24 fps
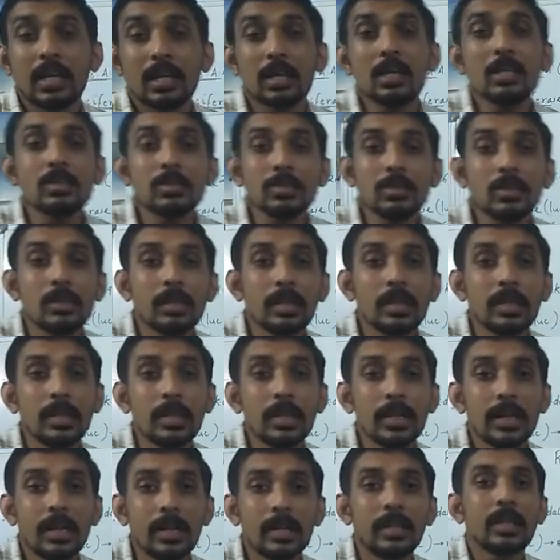
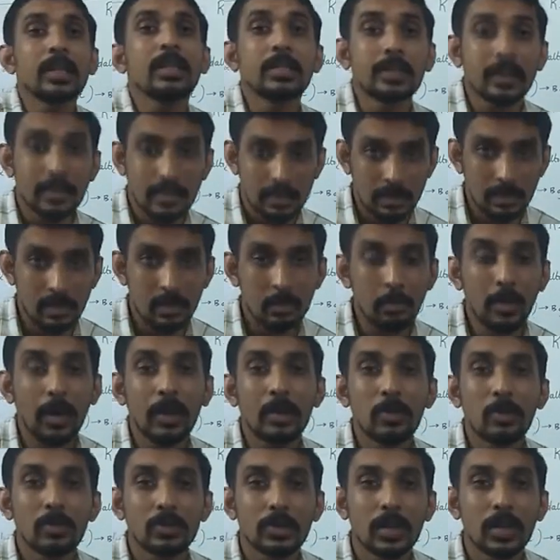easily detect by
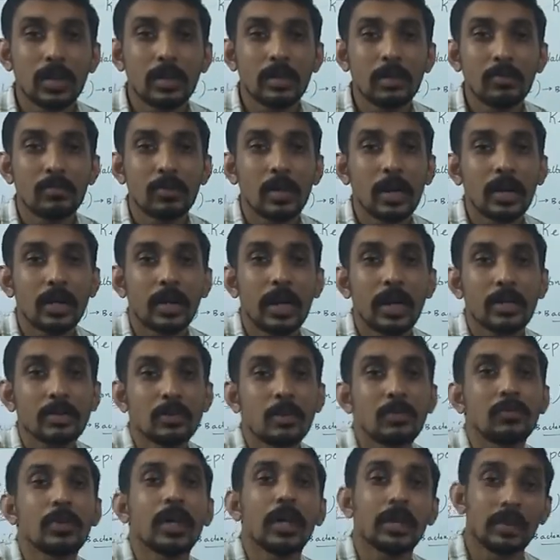using different kinds
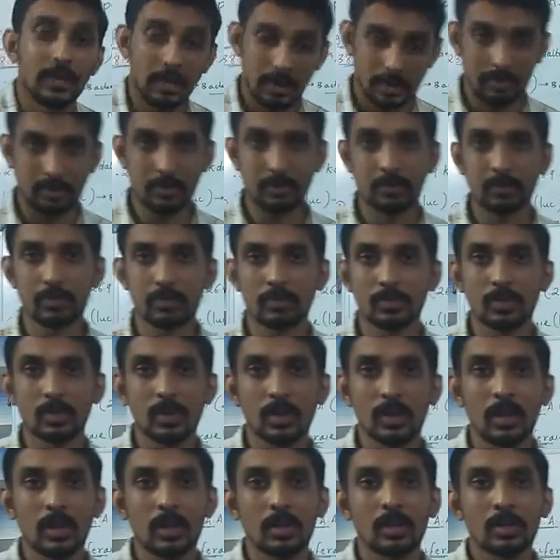of technique.
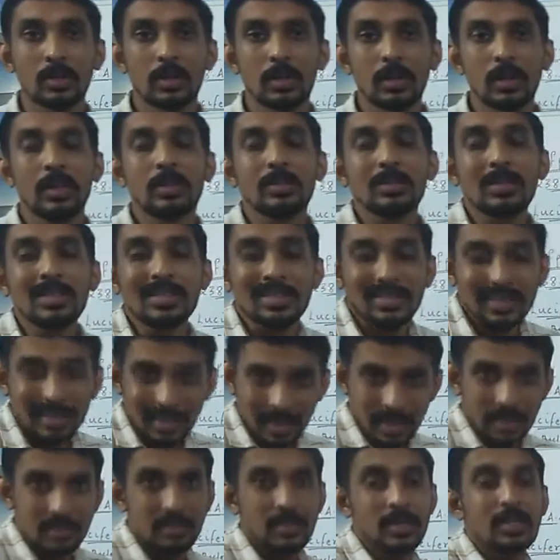In this
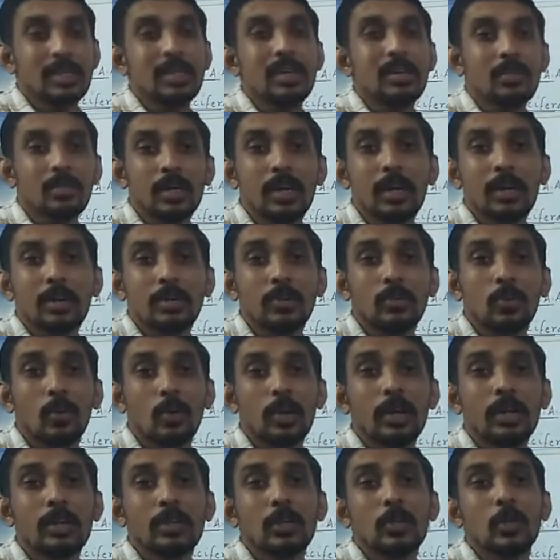class, here we are
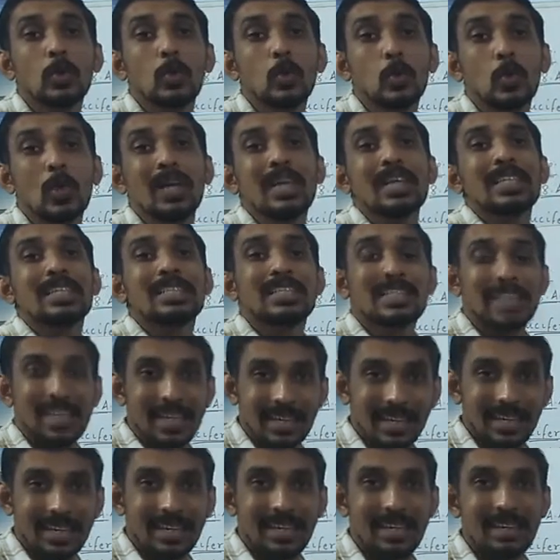going to
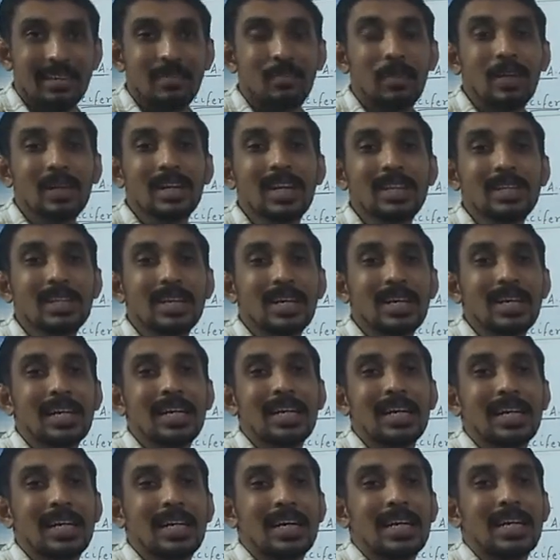study what are
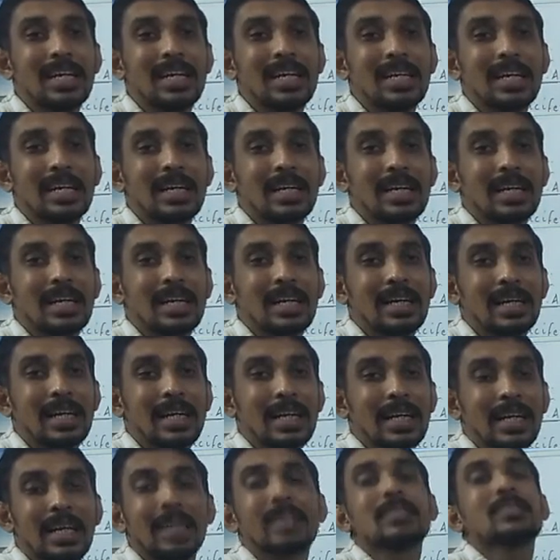
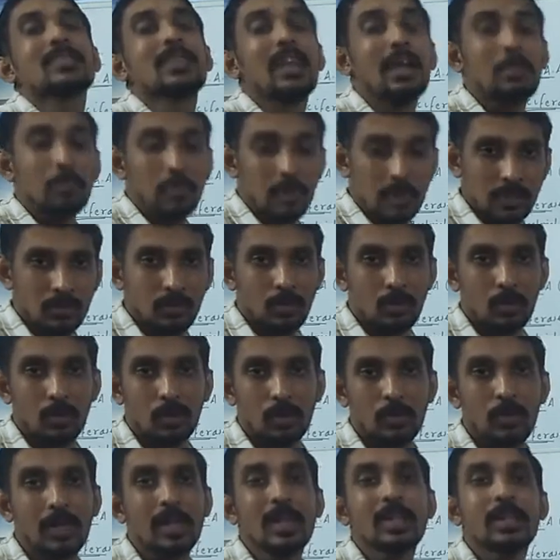the examples
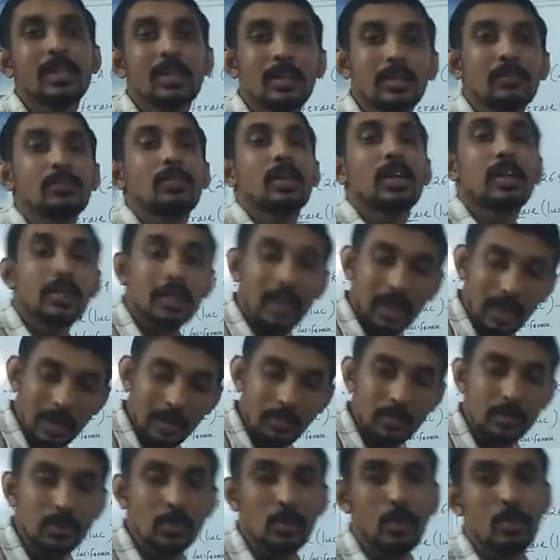for, what are the different
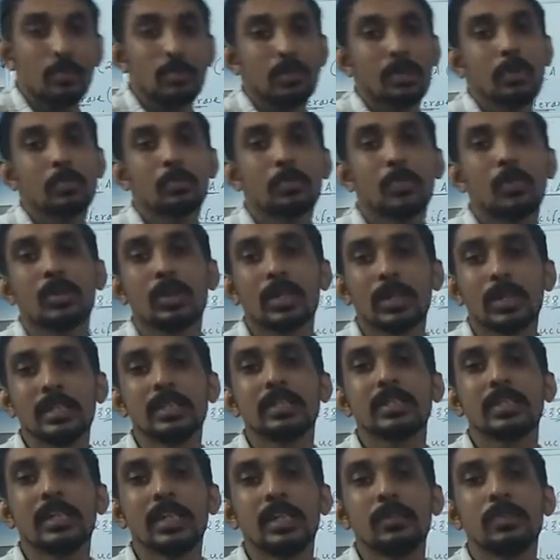types of reporter
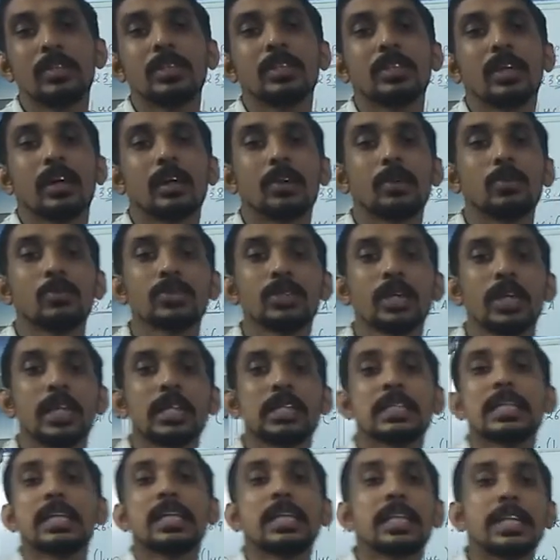gene which are used
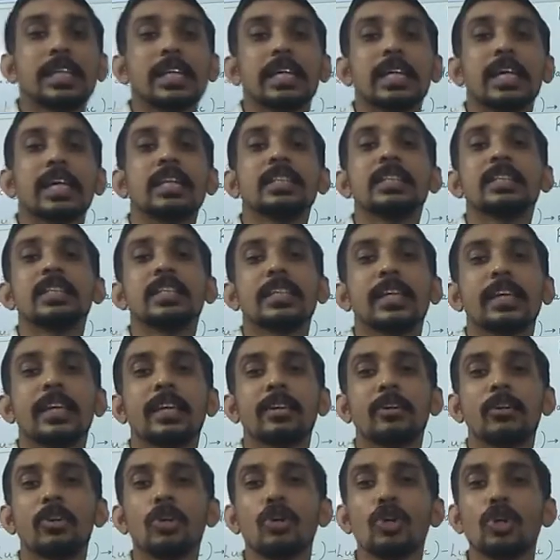in genetic
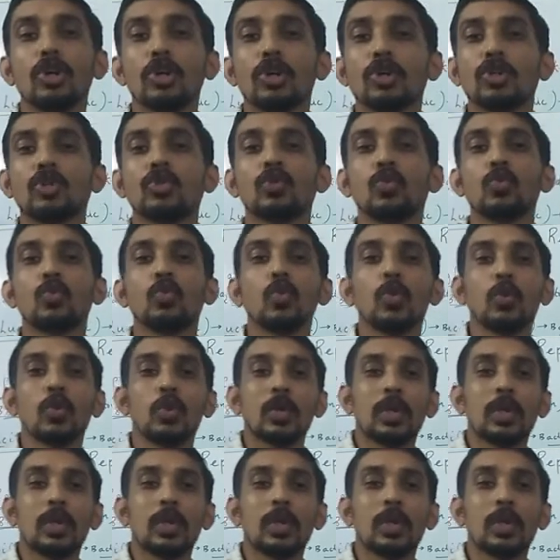engineering to